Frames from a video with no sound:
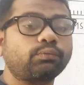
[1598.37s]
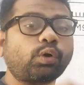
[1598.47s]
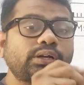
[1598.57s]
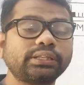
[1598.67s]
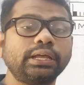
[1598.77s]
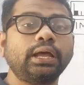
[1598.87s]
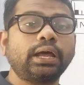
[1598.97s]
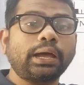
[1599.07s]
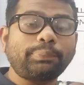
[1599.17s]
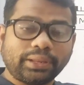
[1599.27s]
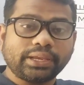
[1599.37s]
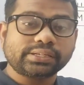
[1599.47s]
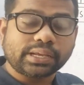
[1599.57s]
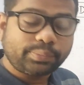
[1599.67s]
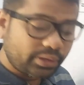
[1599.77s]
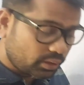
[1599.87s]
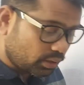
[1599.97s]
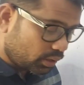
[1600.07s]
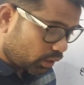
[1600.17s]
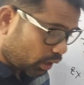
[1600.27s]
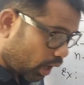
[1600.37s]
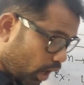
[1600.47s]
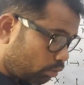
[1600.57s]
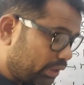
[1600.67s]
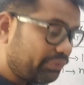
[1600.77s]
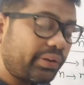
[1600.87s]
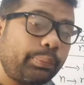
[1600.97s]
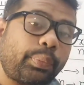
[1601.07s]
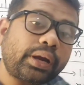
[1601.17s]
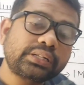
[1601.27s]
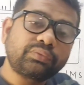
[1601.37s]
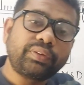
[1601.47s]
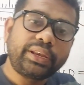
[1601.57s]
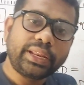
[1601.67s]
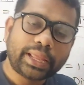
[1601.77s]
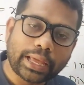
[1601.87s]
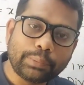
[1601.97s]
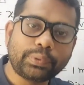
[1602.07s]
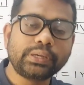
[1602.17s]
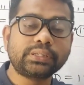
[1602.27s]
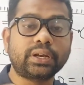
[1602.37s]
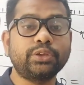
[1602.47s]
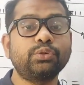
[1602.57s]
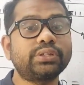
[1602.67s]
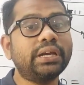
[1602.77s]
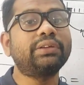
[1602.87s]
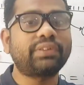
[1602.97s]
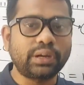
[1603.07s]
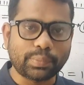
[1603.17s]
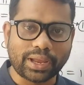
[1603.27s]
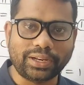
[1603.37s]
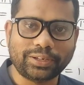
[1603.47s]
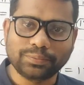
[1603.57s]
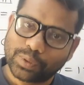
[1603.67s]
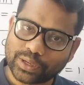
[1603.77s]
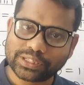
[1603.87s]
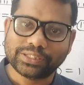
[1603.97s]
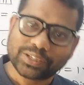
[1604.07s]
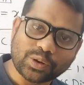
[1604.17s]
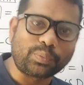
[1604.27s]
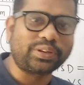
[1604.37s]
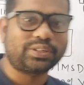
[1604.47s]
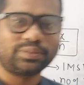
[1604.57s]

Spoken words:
and what are the applications. I mean how different parts of vernier calipers are used in a different manner. Okay children, just copy